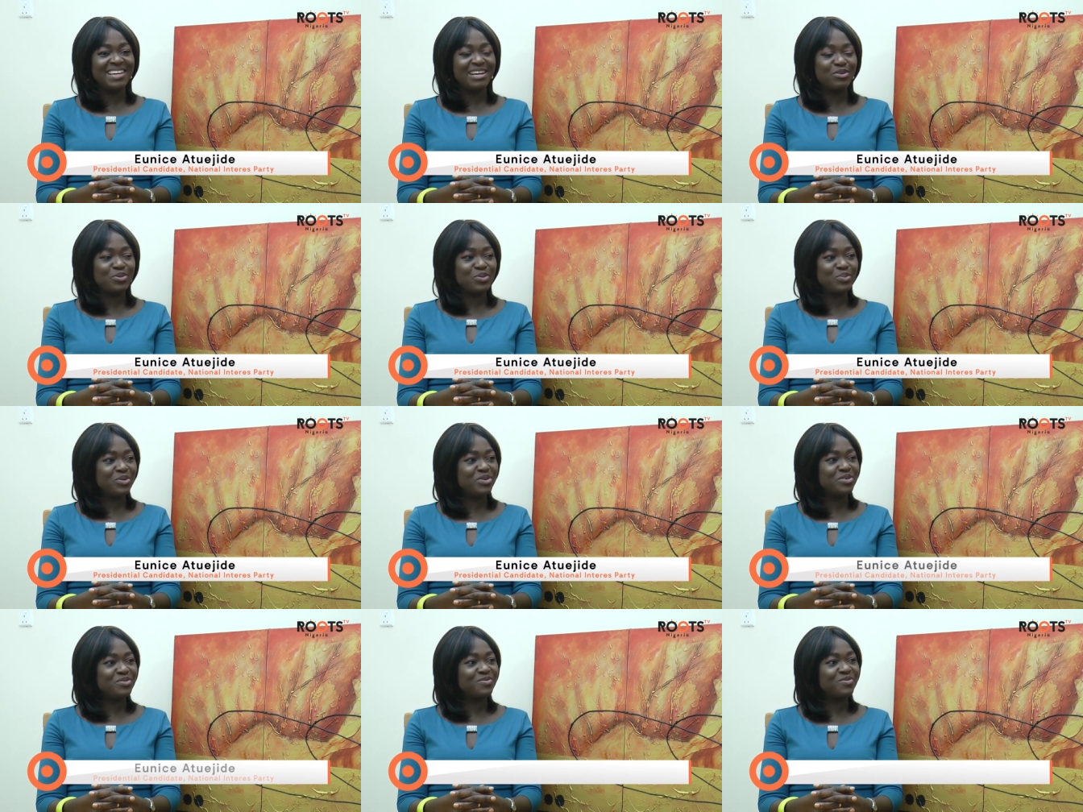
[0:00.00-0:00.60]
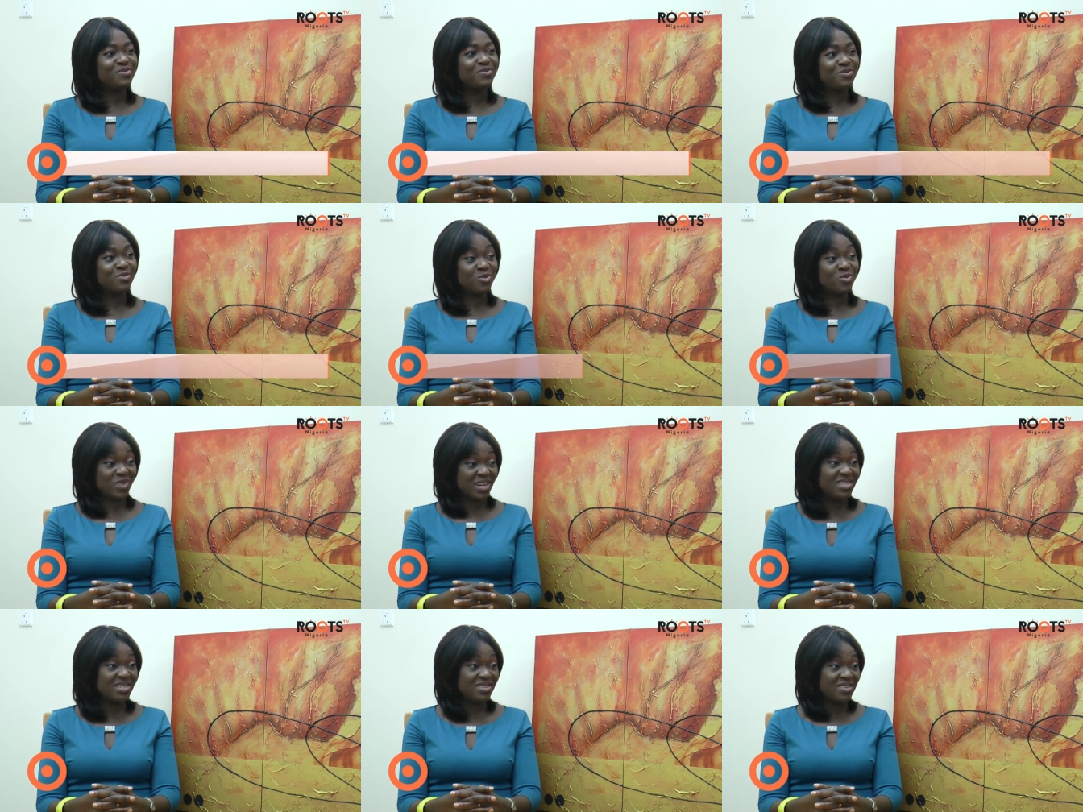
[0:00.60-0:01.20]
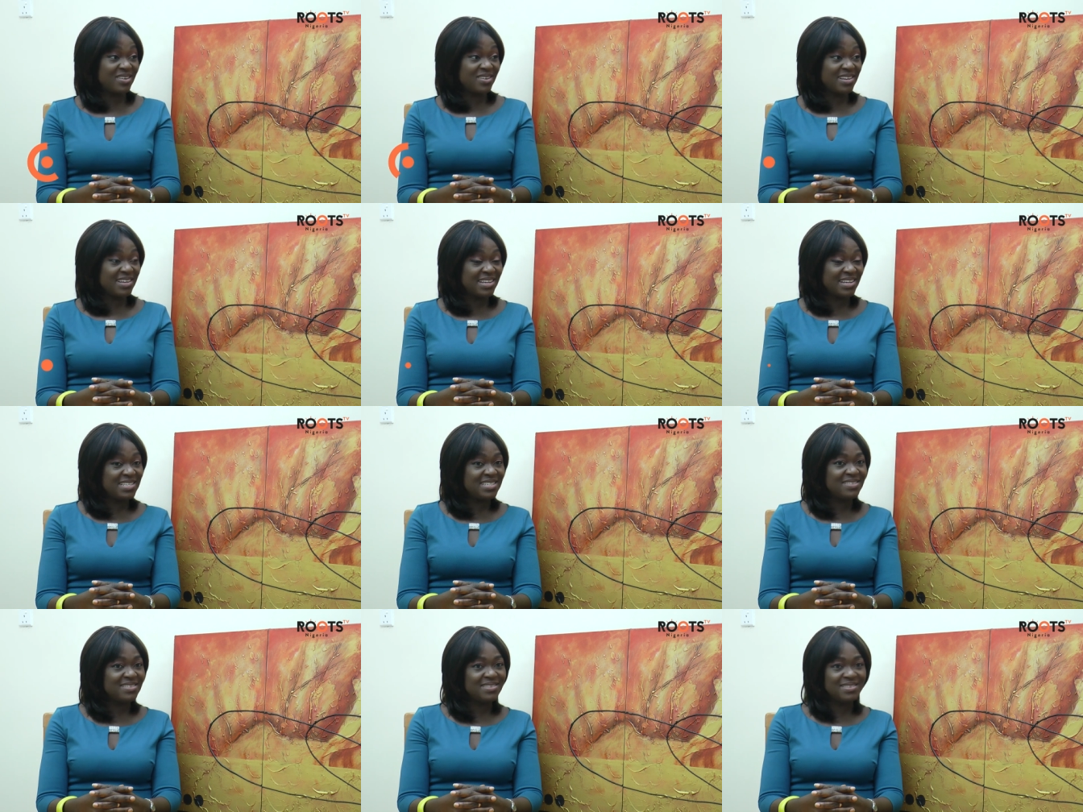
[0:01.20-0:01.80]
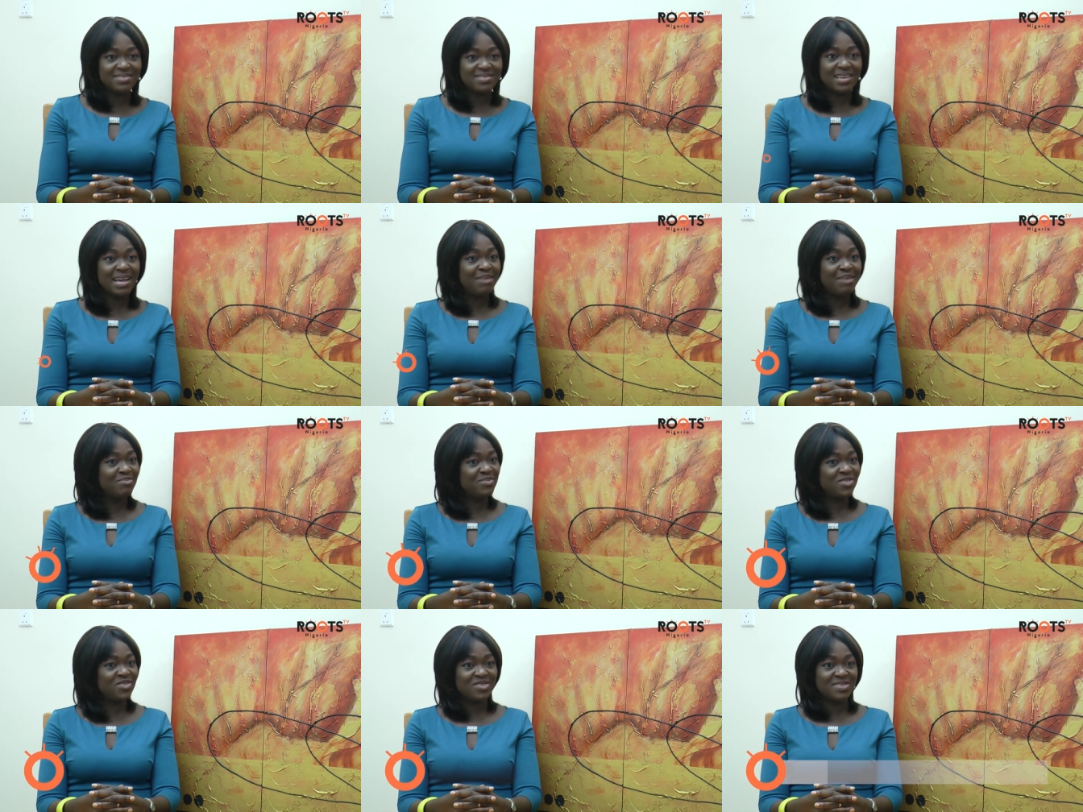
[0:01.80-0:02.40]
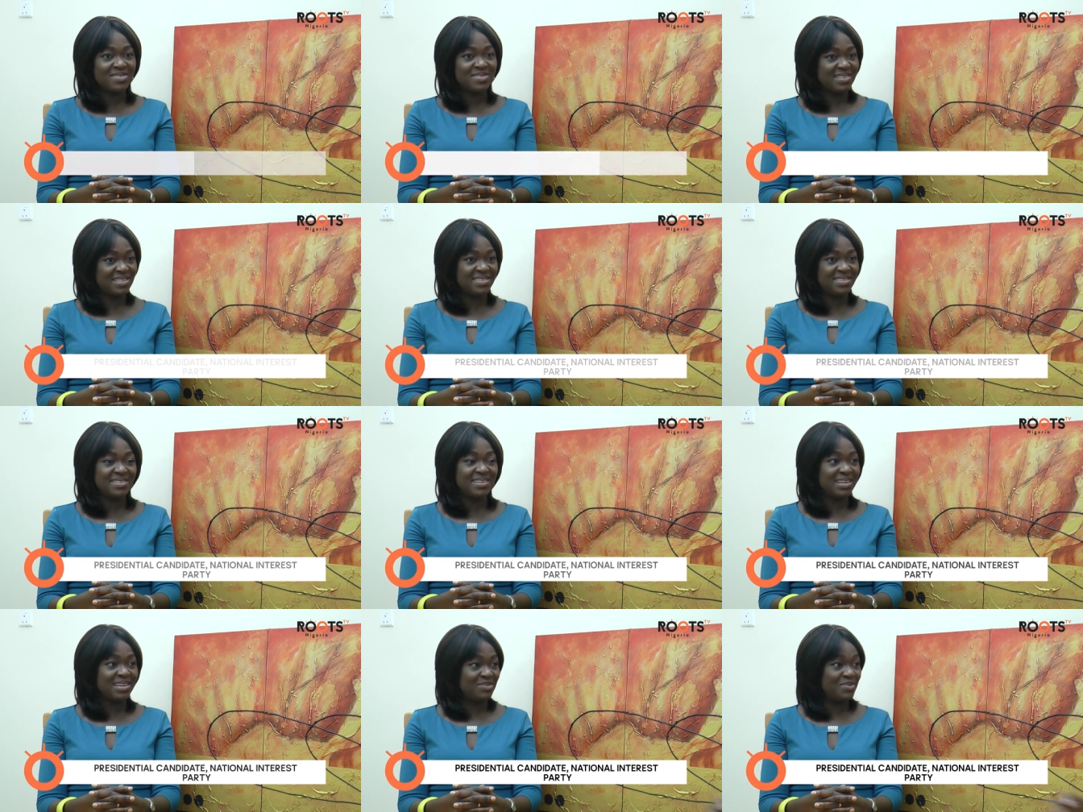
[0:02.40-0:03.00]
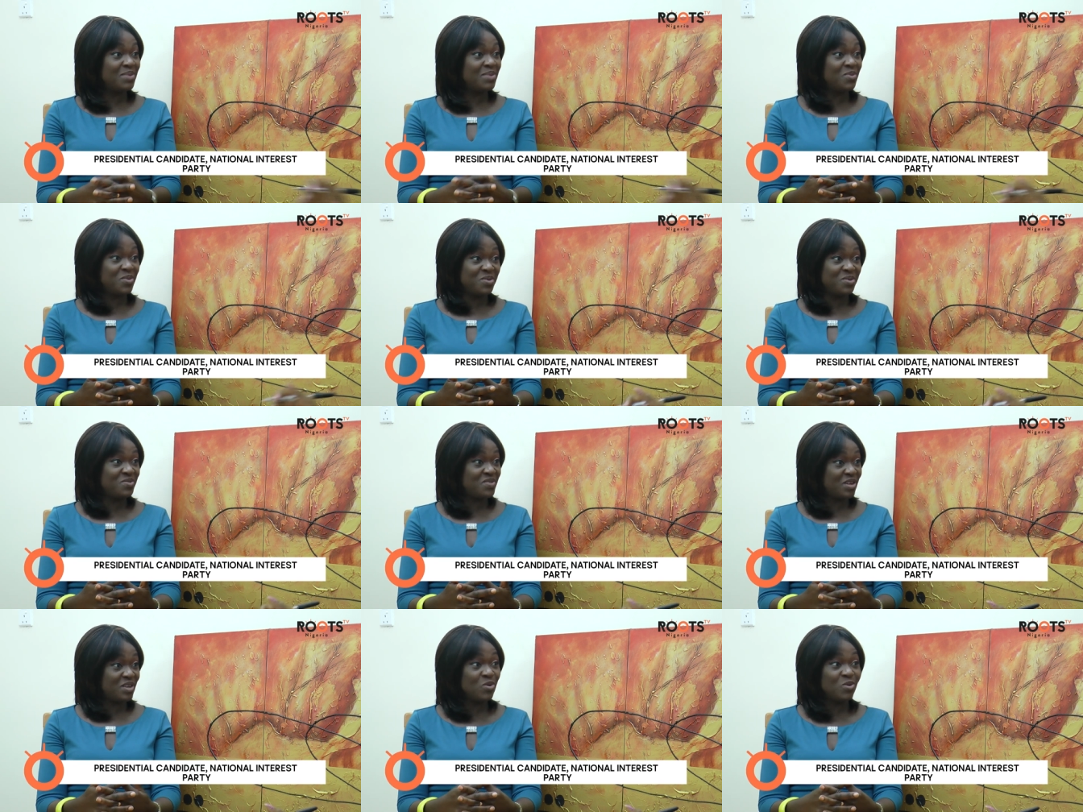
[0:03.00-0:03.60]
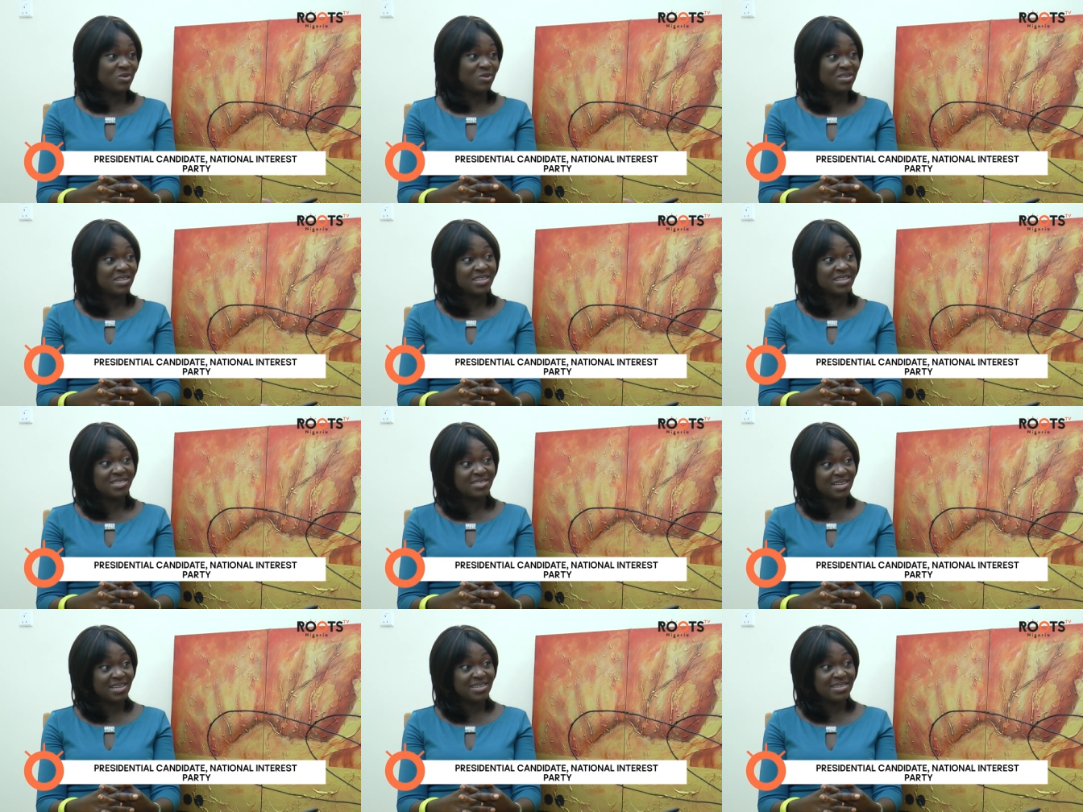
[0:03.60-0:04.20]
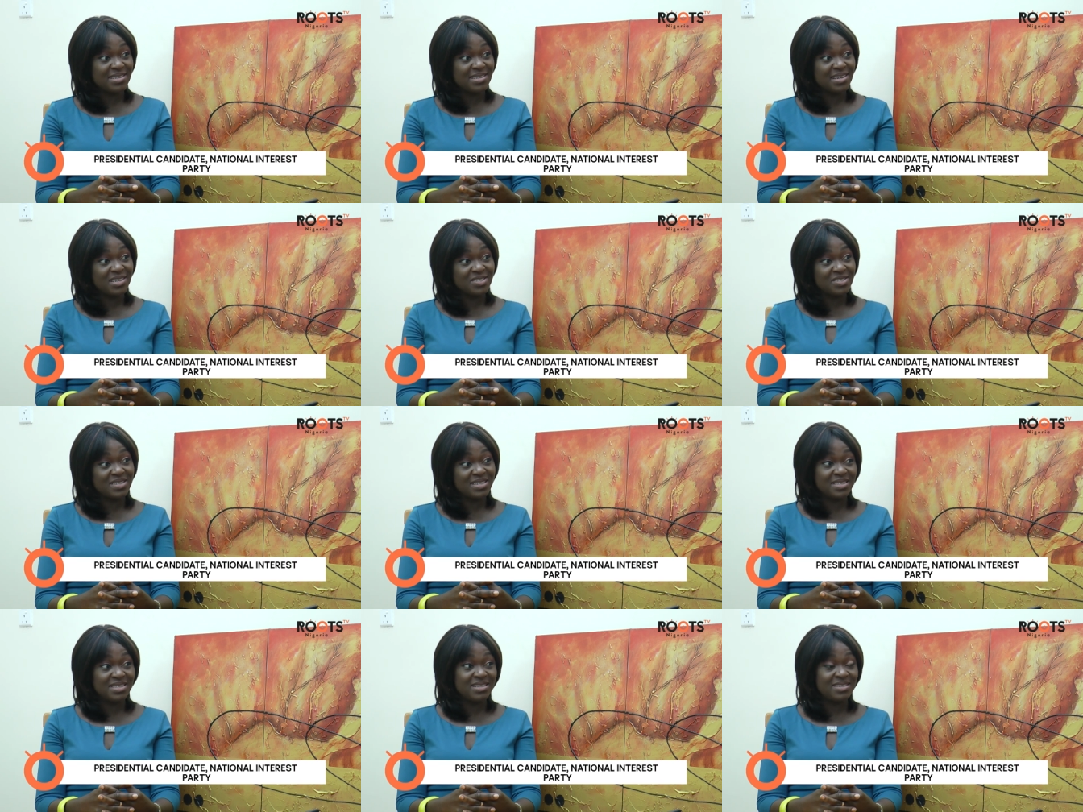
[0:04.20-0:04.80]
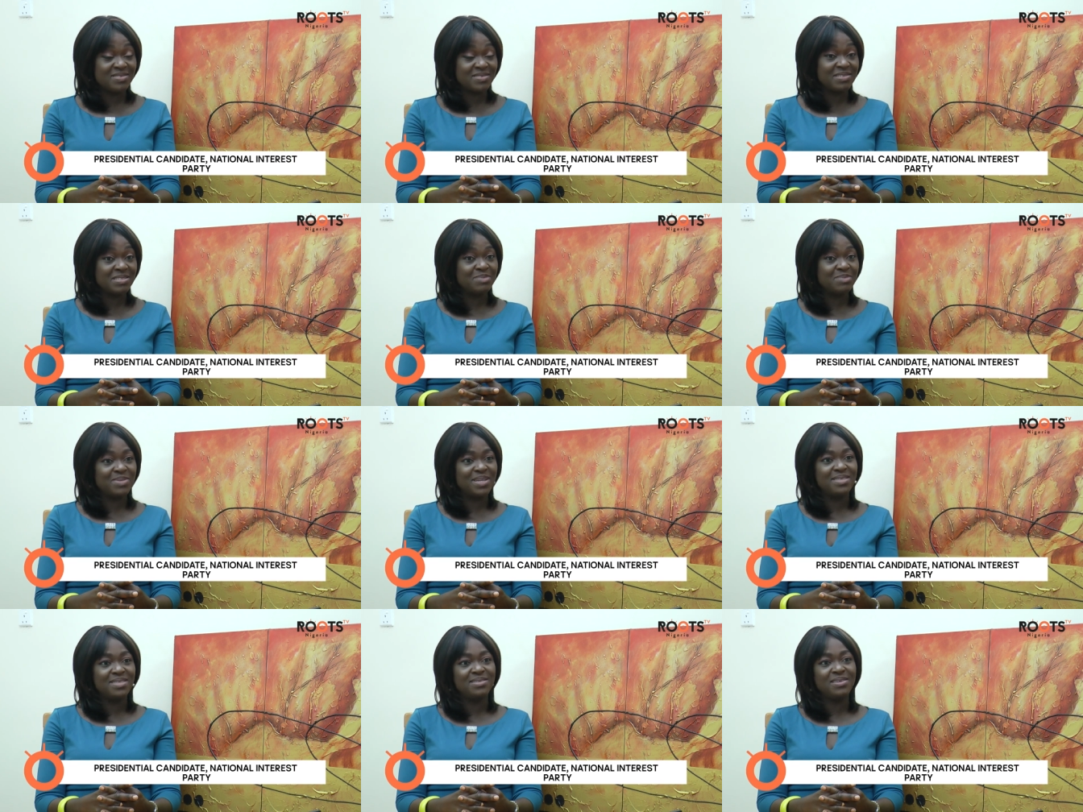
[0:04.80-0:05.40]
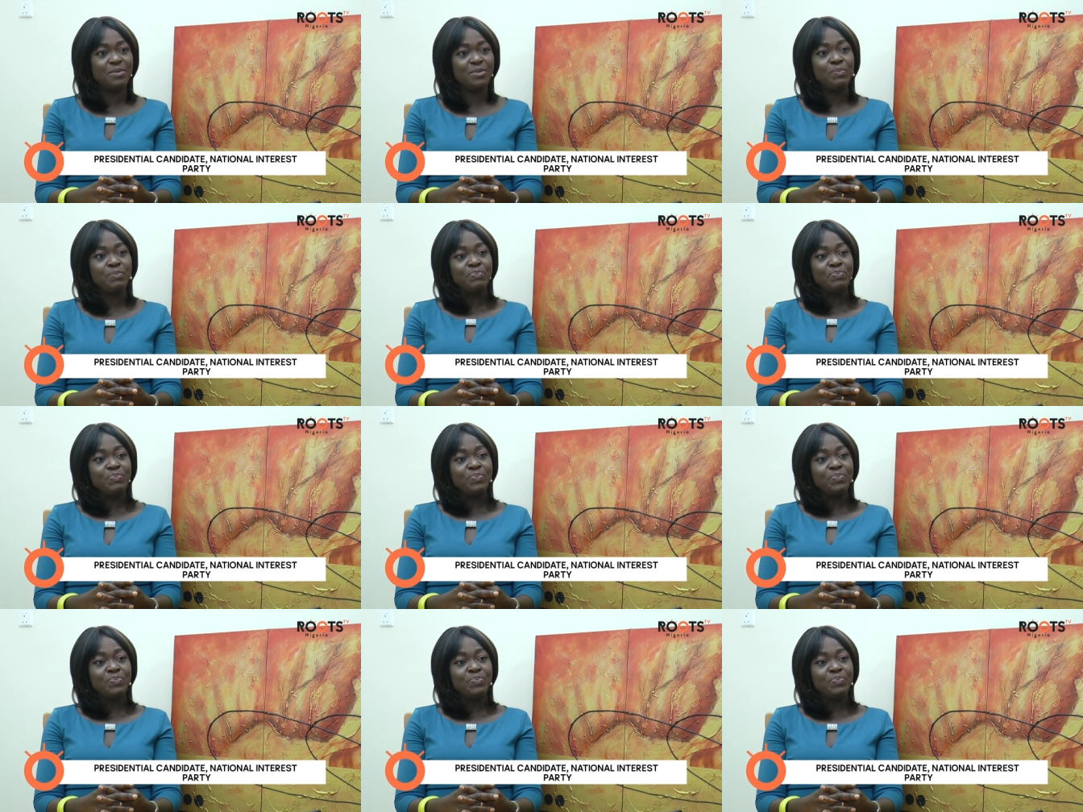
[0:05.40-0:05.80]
a group of quite young Nigerians. I'm just 39, but I'm one of the oldest at the National Interest Party.